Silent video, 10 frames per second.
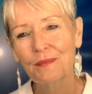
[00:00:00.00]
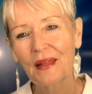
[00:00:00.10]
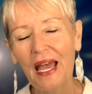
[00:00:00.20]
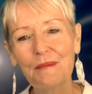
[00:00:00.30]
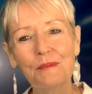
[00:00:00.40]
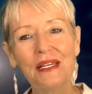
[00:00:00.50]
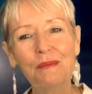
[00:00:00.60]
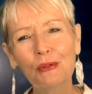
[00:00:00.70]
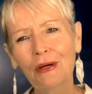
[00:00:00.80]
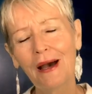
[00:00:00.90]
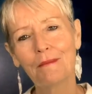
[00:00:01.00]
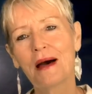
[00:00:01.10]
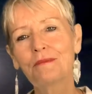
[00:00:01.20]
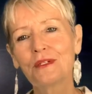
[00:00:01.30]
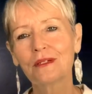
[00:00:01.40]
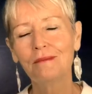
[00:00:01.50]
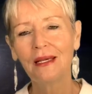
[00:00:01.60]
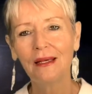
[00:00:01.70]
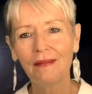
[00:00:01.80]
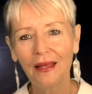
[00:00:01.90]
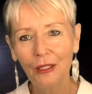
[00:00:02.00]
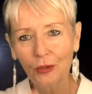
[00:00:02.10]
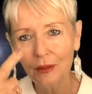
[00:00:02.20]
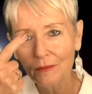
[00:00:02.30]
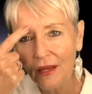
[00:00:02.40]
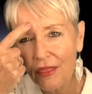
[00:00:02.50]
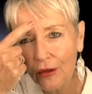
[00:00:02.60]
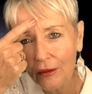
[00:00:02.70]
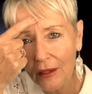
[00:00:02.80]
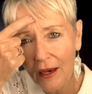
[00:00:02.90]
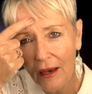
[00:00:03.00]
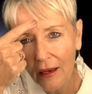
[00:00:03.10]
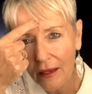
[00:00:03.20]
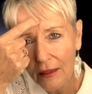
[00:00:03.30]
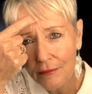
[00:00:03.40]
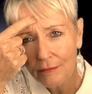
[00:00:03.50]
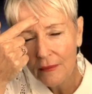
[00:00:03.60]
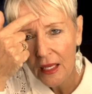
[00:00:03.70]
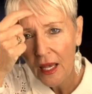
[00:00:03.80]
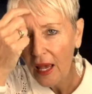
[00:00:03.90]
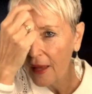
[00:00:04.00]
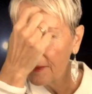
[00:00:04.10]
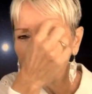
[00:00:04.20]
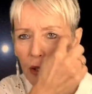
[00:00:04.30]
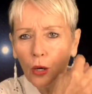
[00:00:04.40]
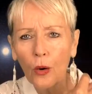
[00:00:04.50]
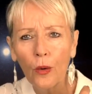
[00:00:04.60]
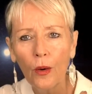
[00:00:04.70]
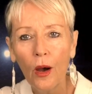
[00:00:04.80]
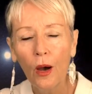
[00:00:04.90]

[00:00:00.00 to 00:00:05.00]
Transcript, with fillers: and people come up to me and they look at my third eye and they go,